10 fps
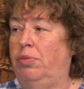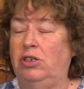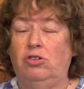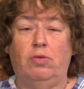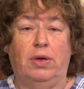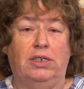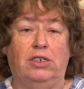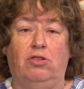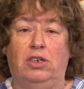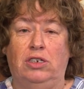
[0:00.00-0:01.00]
Post-traumatic
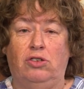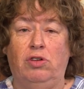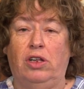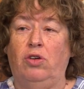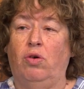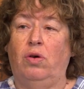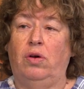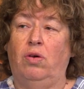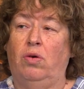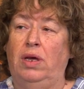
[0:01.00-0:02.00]
stress is real.
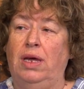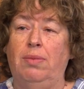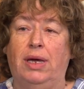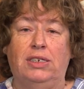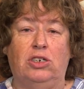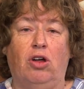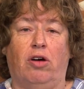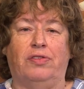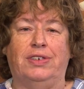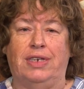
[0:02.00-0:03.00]
Your EMS
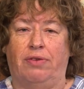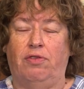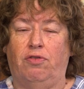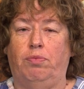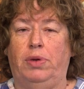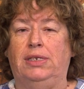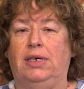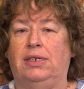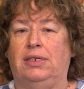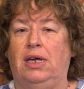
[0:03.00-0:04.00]
staff suffer from
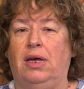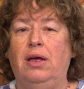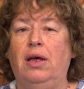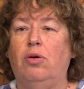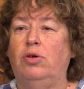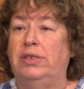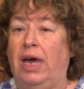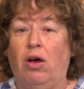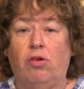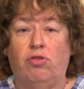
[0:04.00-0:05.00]
PTSD because
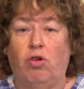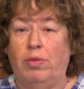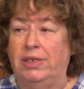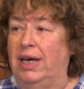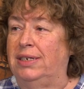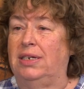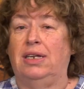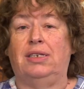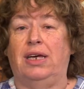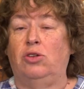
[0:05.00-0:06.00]
they are traumatized
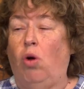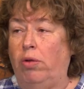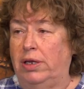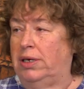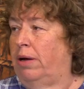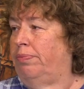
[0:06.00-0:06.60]
and attacked all the time.